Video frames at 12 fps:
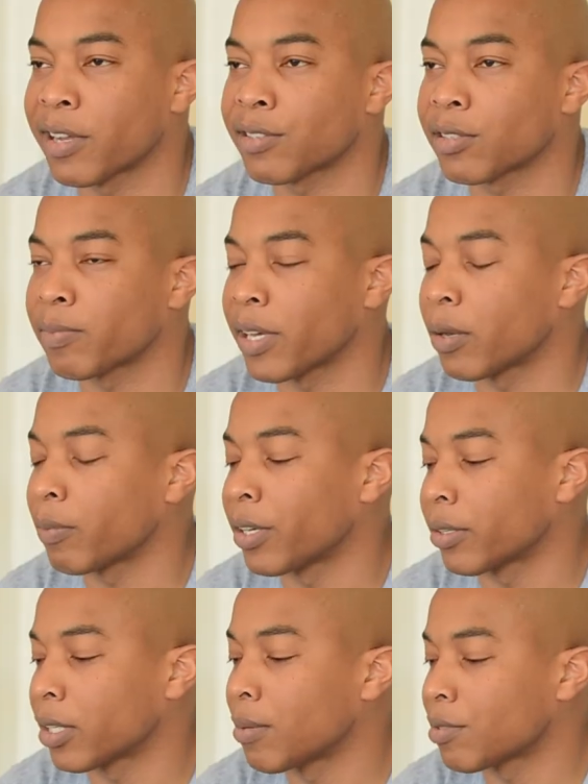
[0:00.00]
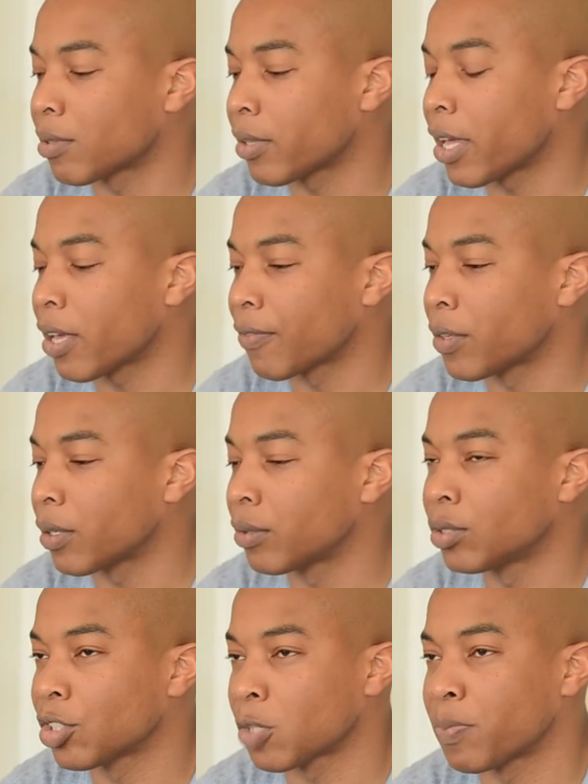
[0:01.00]
wrestler. But when it comes to life, you
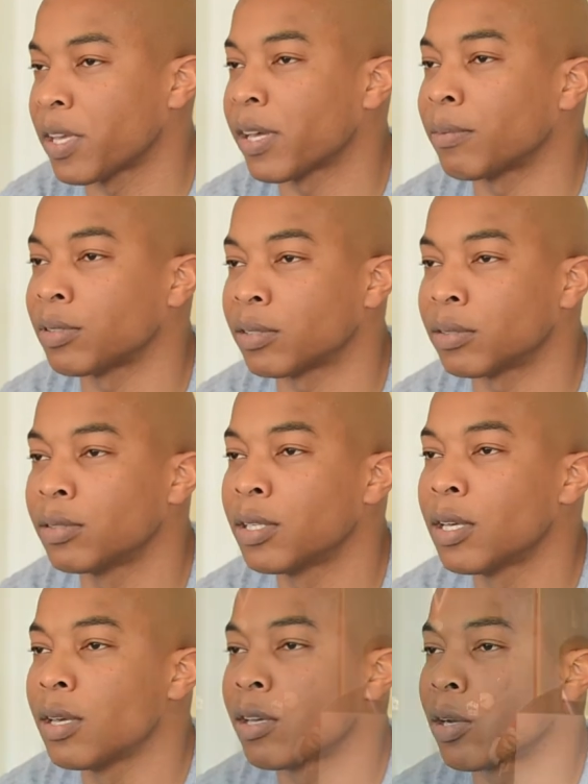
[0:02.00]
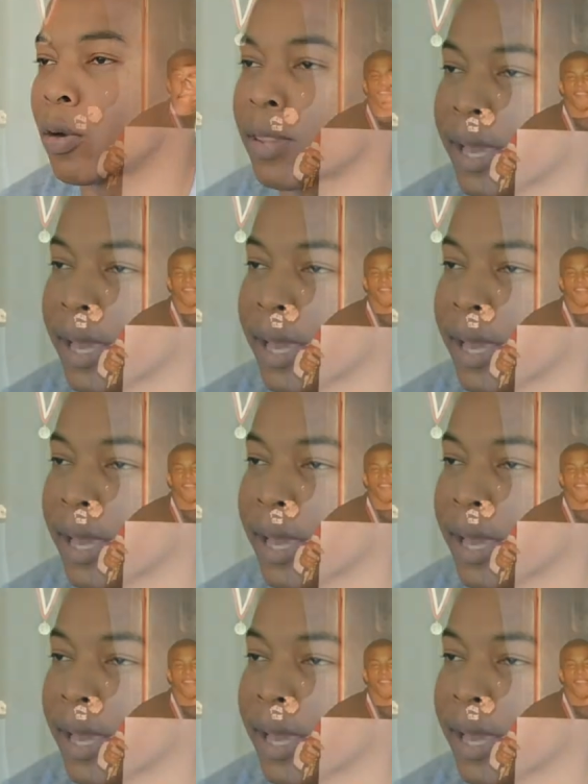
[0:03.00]
know, just being able to go to